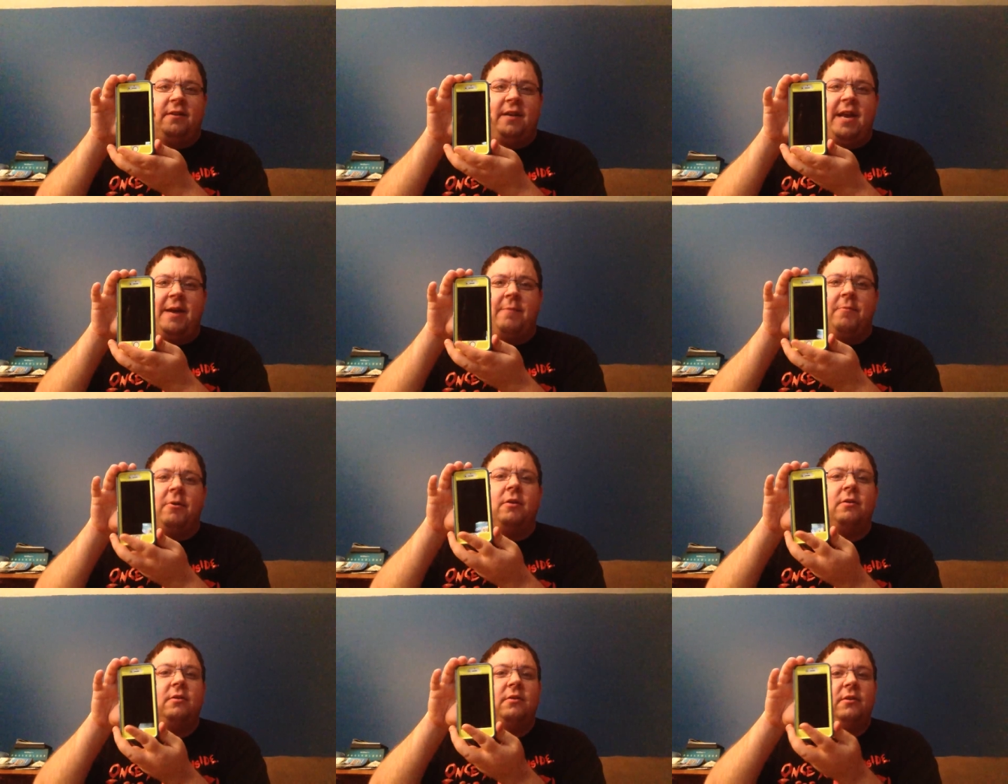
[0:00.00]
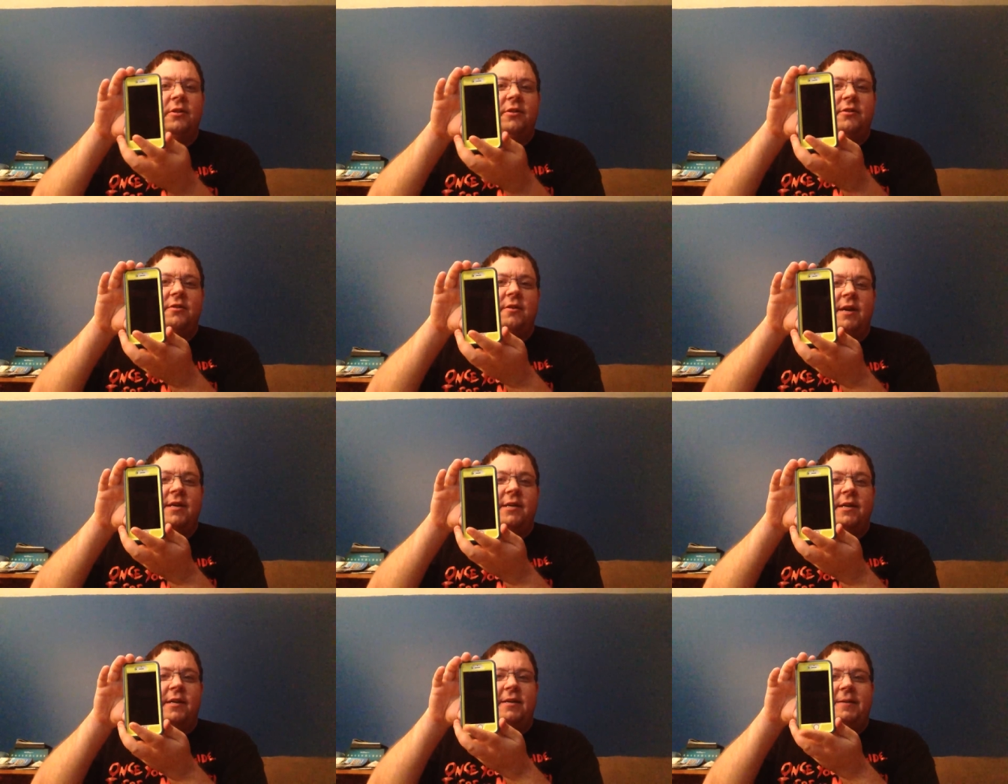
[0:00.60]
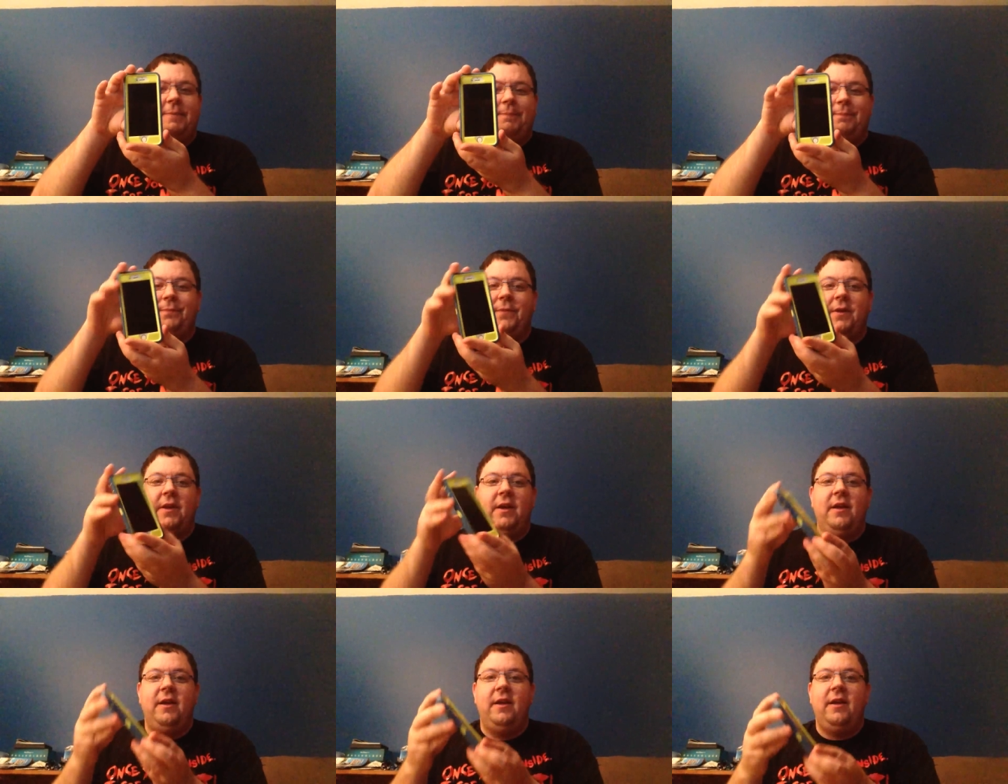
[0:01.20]
on camera. Looks great, doesn't it?
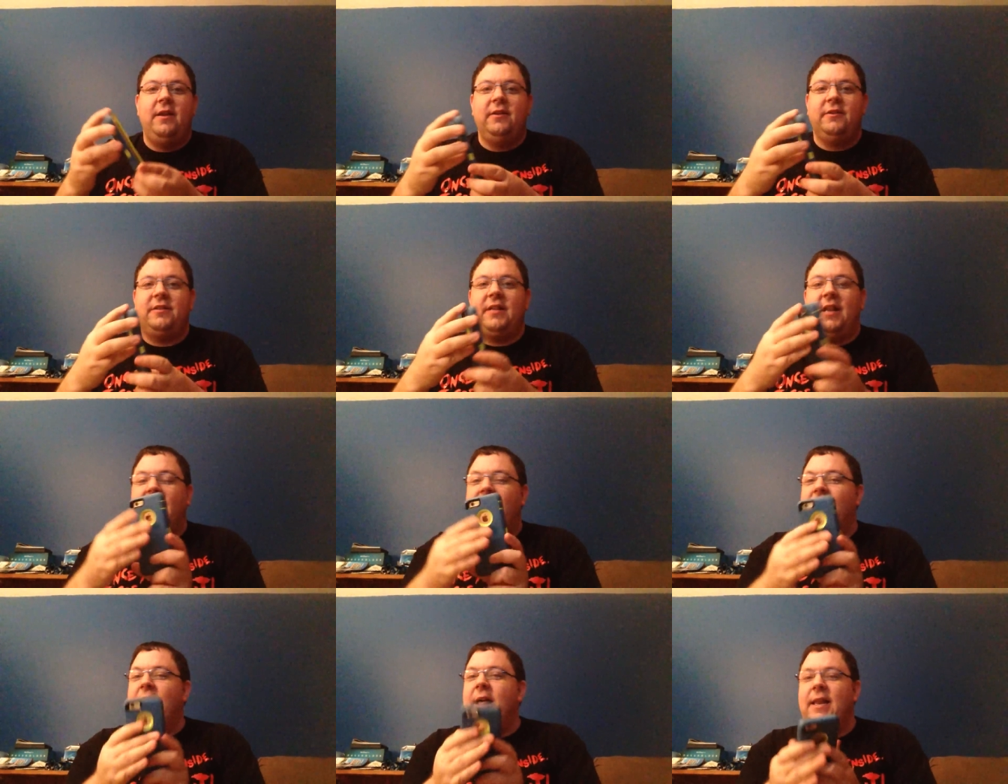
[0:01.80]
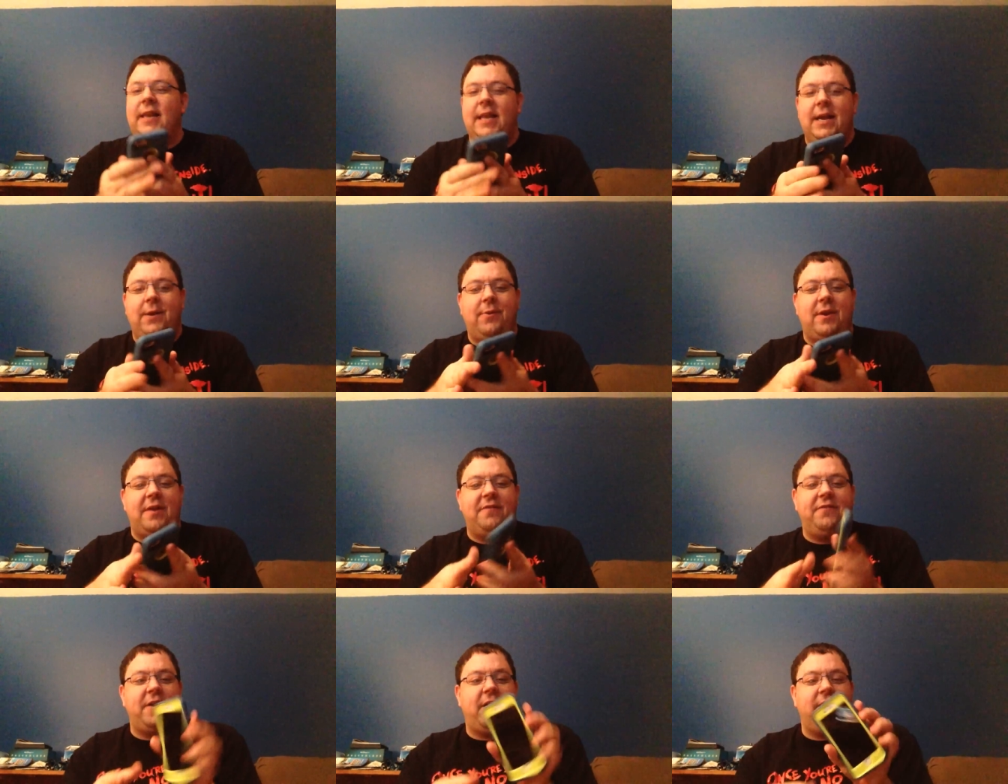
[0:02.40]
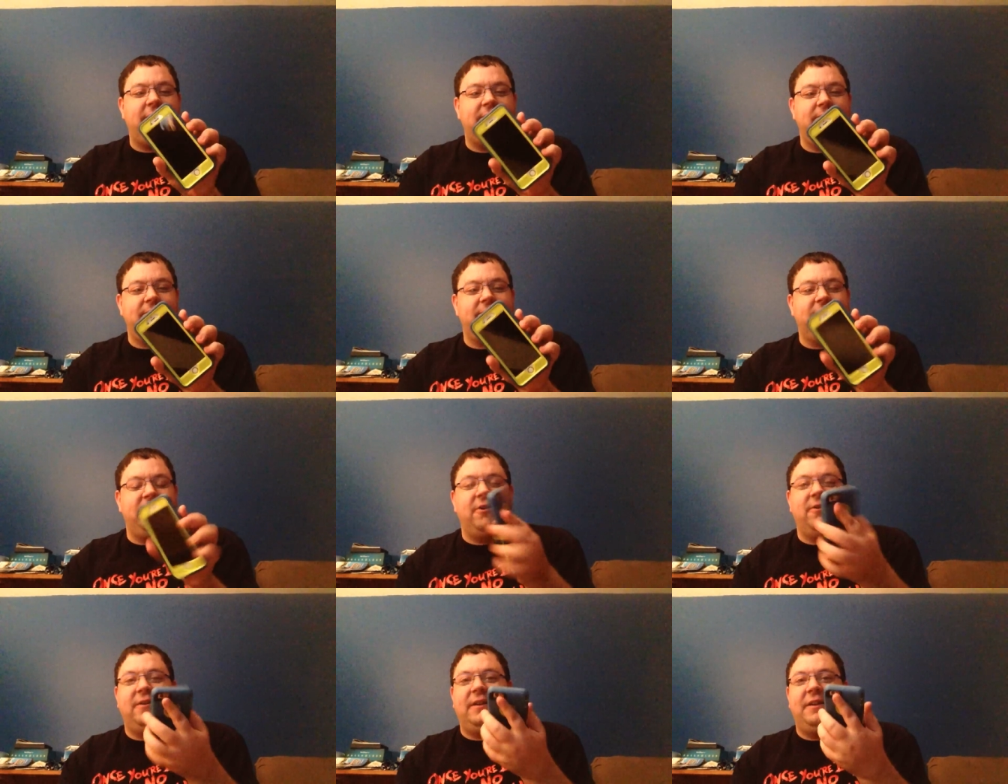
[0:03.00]
Looks a lot like what I've
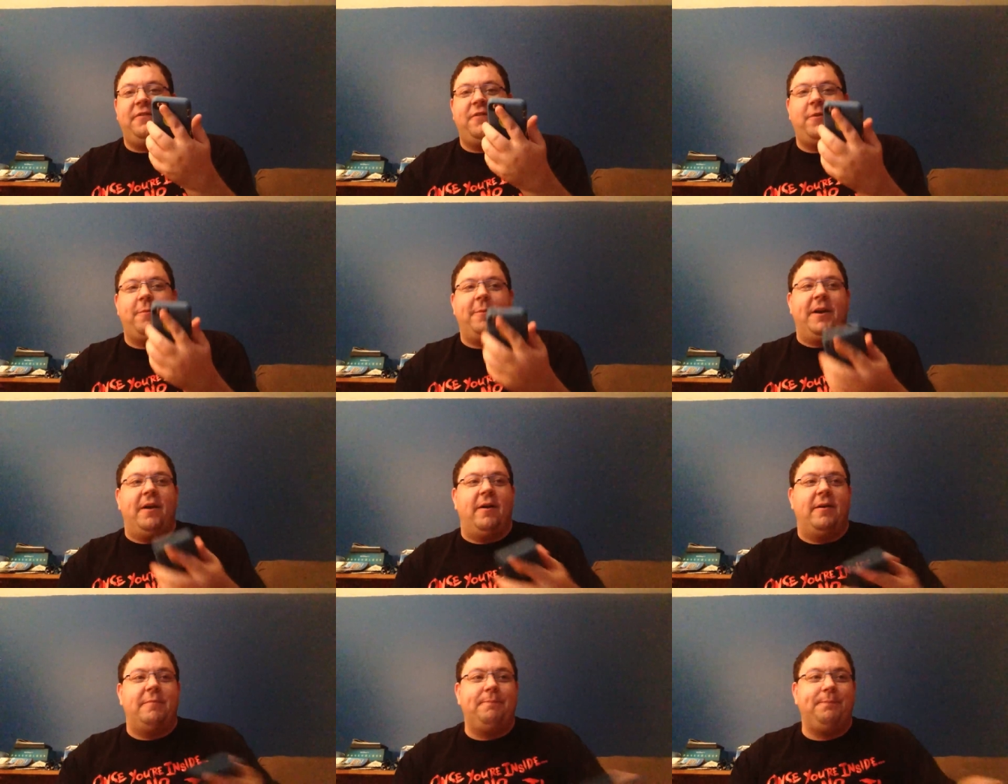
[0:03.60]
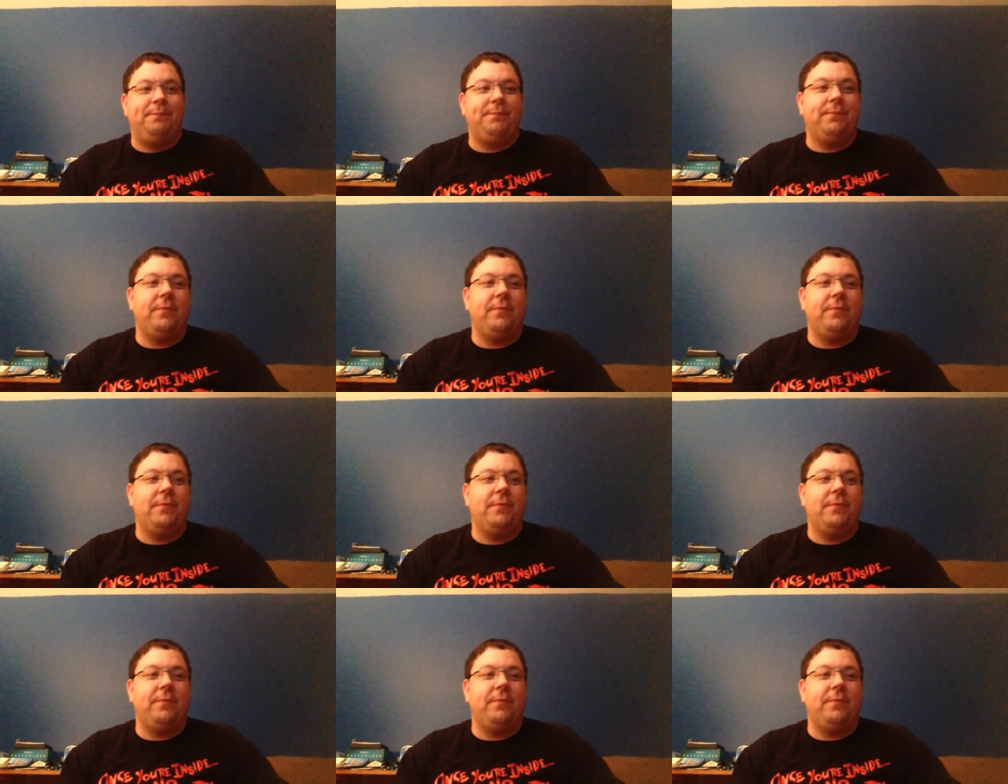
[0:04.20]
got currently filming on.